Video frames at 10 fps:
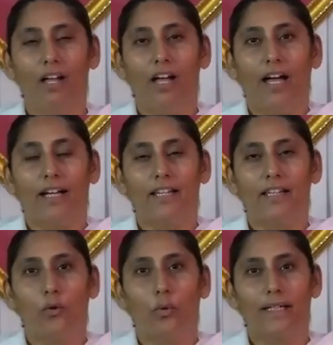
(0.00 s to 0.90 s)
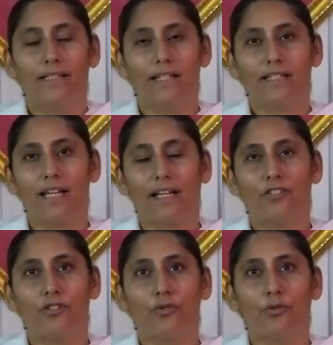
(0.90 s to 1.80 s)
And I think once it
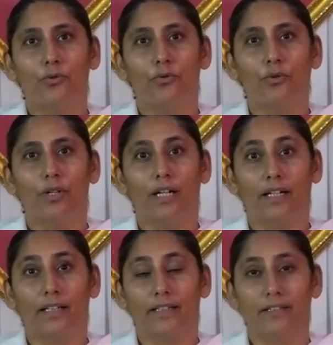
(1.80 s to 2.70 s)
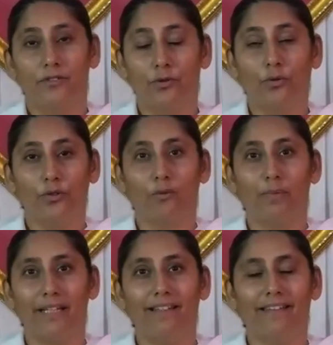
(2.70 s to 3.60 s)
started to dawn on
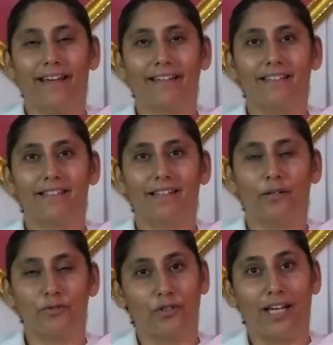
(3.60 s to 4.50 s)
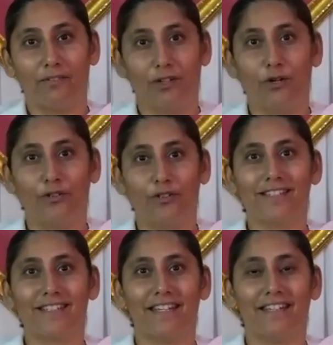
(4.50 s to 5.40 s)
me that I was going to have a longer
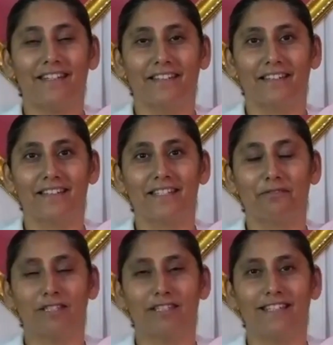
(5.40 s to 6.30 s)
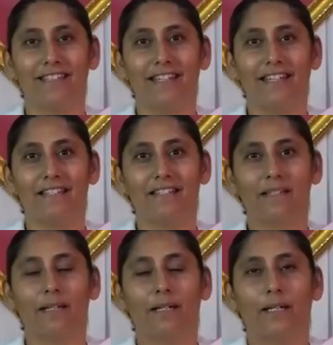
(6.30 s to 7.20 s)
stay here than 17 days,
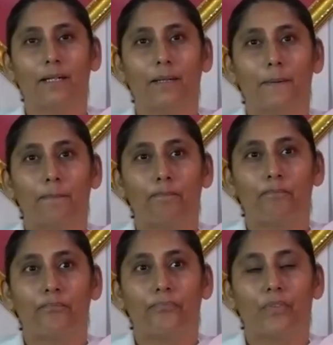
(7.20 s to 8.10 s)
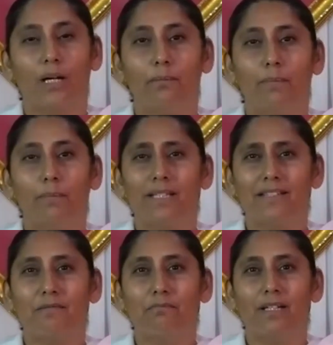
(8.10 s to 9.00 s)
I
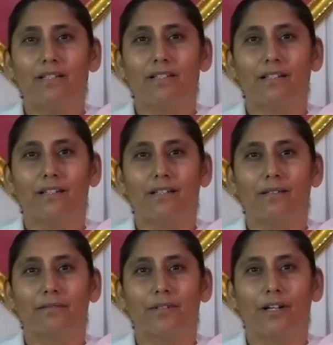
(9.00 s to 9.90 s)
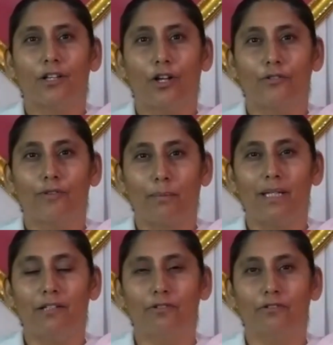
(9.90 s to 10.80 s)
must admit a lot of
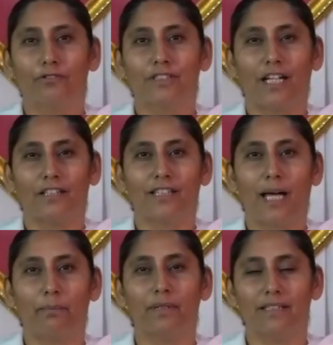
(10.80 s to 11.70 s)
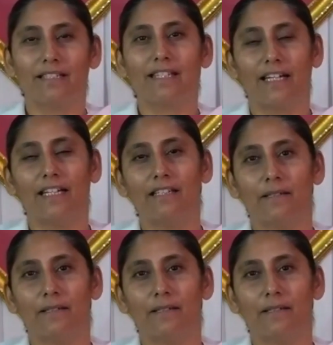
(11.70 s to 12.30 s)
upheaval started to happen inside.